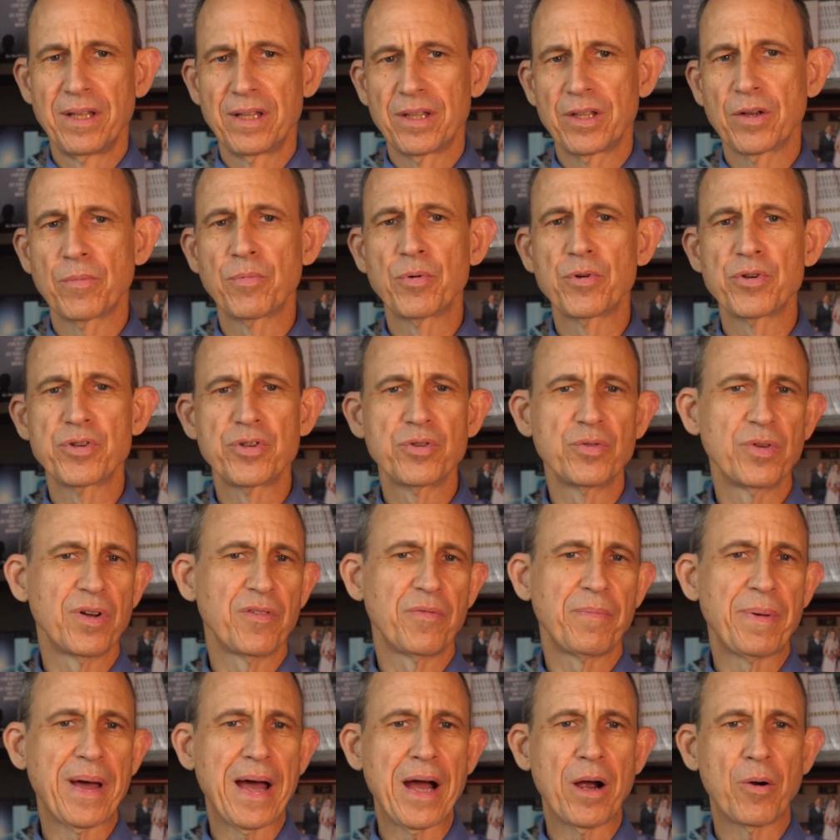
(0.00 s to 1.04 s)
the pursuit
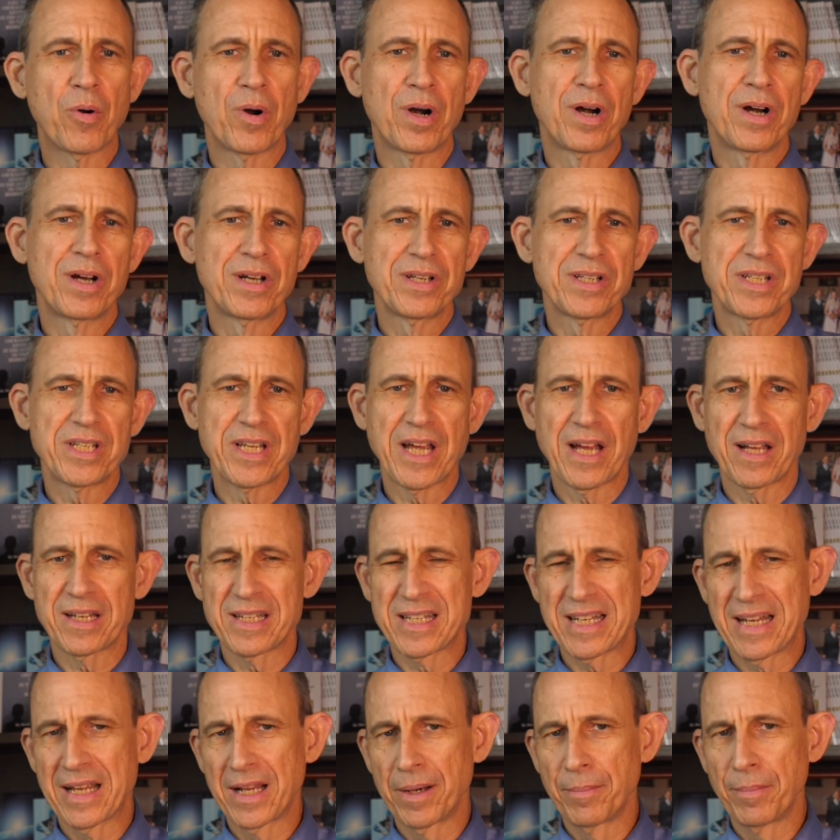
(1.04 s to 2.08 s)
of power,
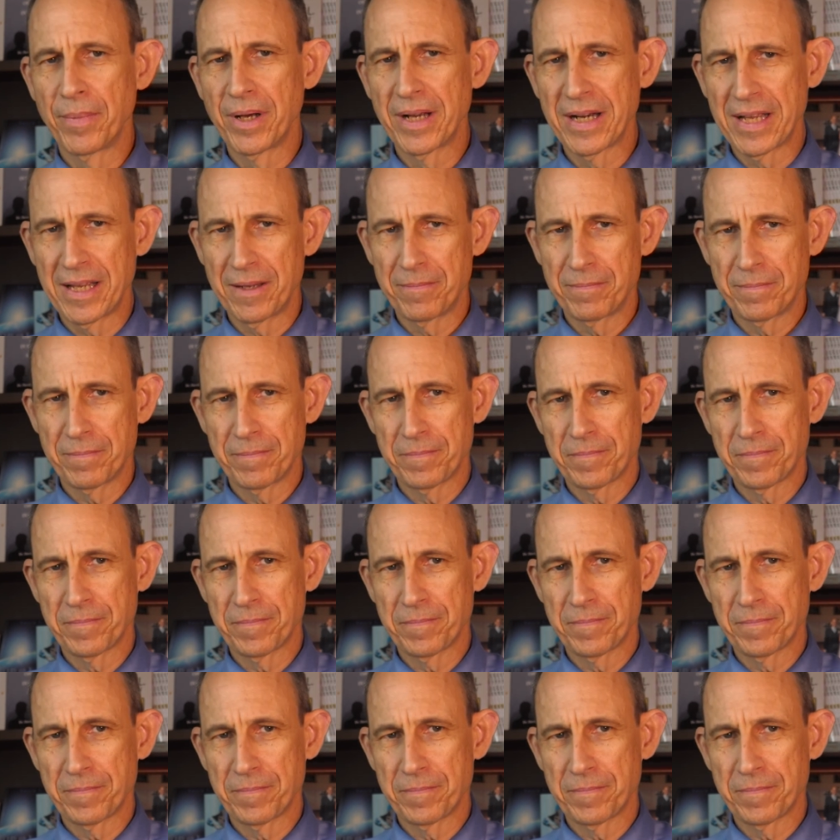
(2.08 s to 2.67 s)
sex, and money,